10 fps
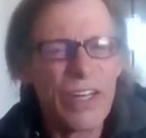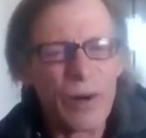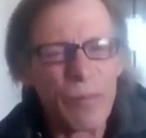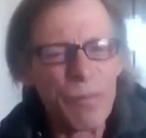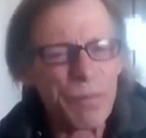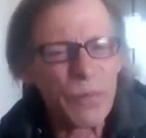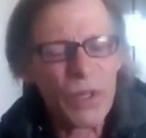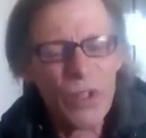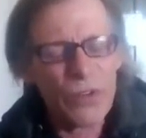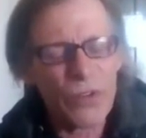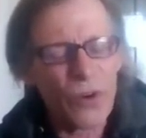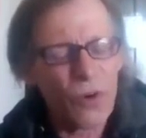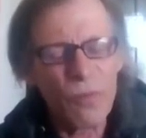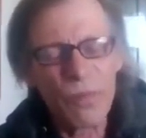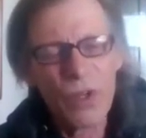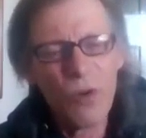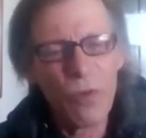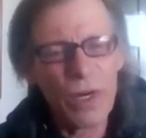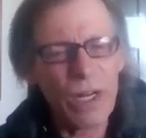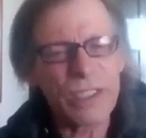Um, so
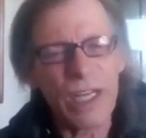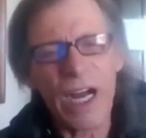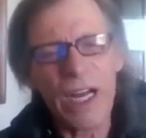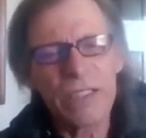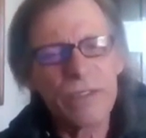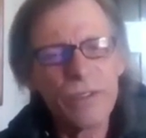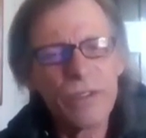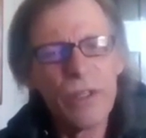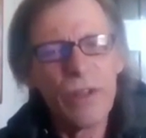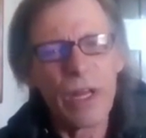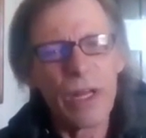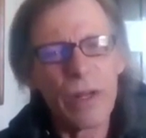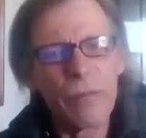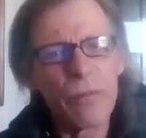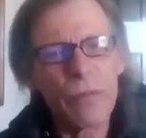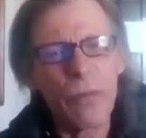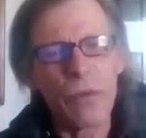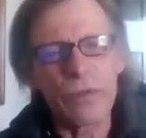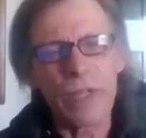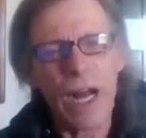went outside and
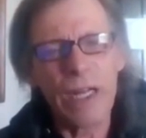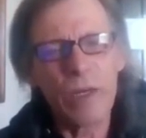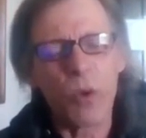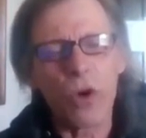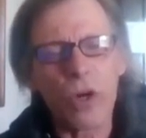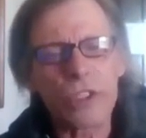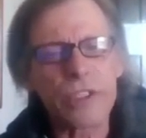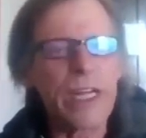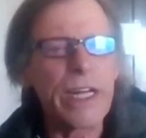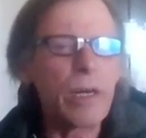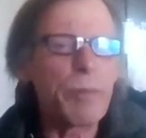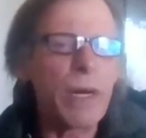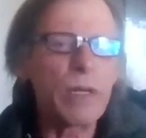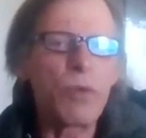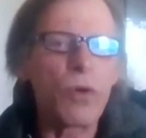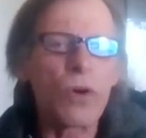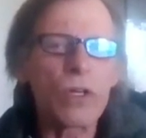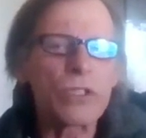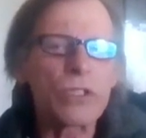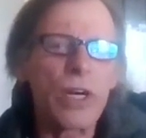was on the porch, standing up on the
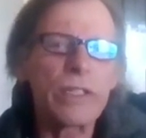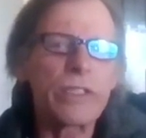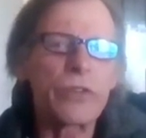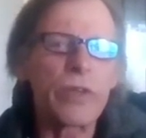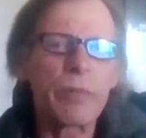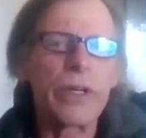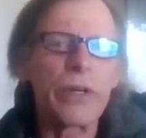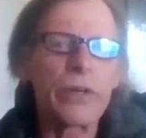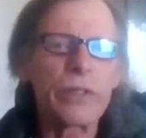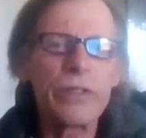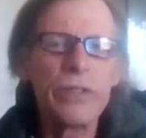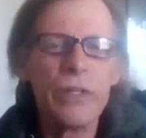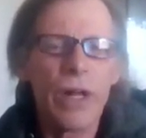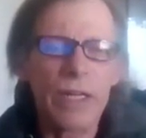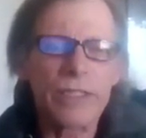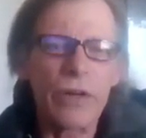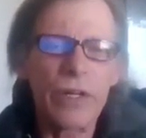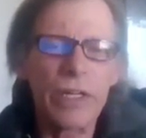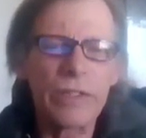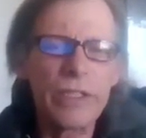porch, trying to drink beer, and I
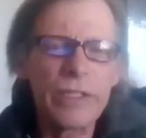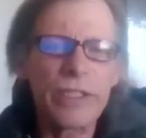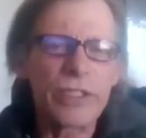started getting dizzy.